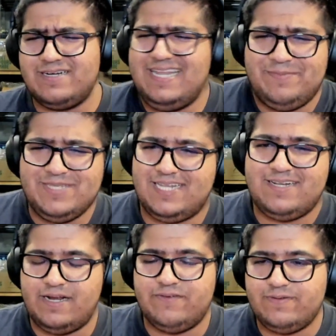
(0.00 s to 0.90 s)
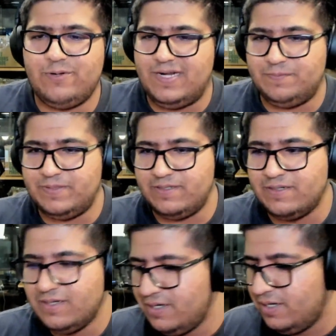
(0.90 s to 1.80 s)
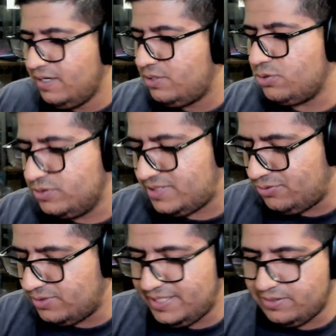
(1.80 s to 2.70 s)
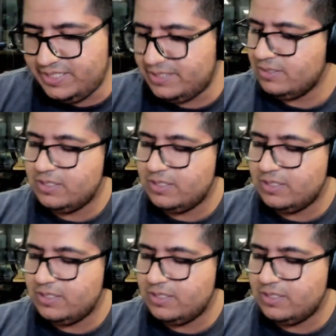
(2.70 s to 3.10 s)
Like, I mean, there are enough developer tools out there today.